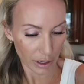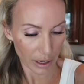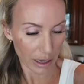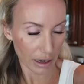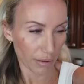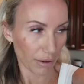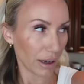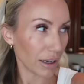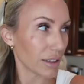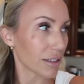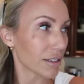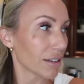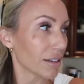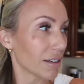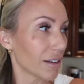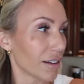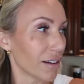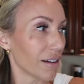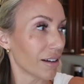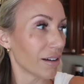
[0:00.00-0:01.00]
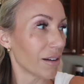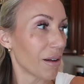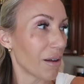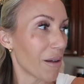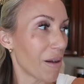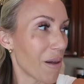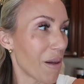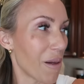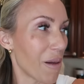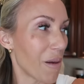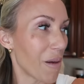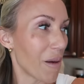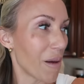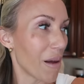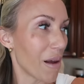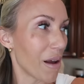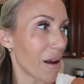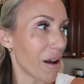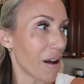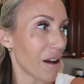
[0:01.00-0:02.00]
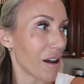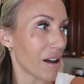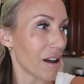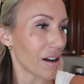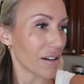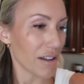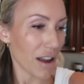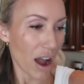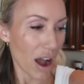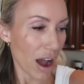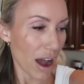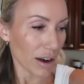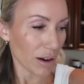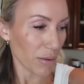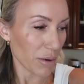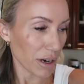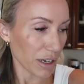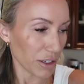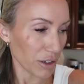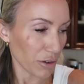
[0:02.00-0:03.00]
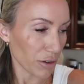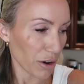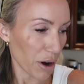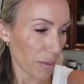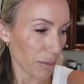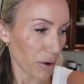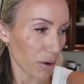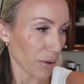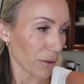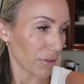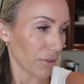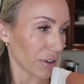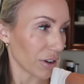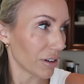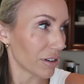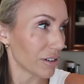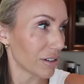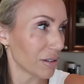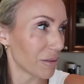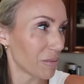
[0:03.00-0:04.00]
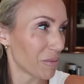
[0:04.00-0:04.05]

it anyways. Hey. No, I don't wanna do Crumbl review.